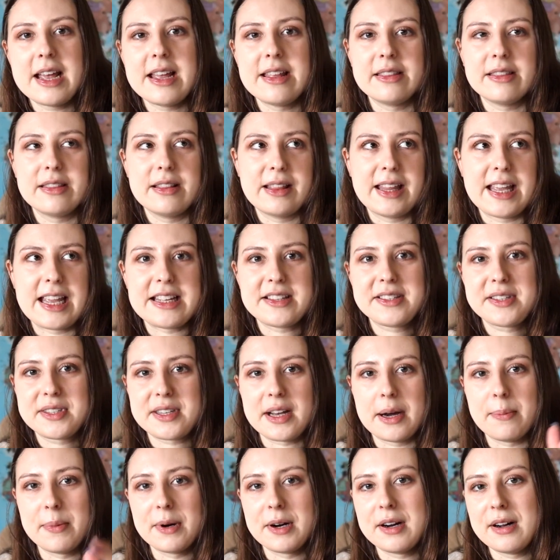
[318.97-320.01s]
in late
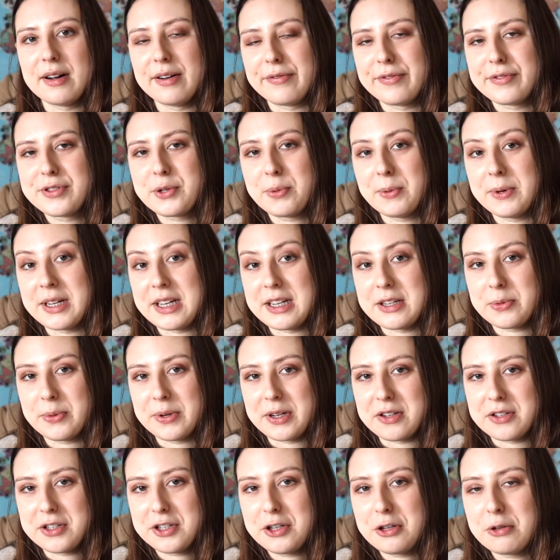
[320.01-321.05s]
summer of
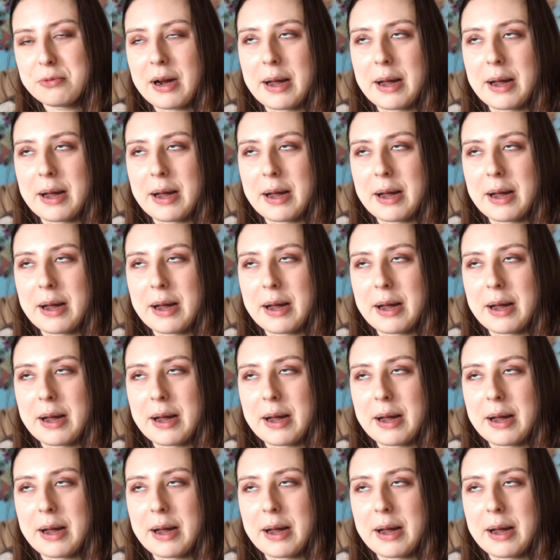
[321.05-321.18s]
2022,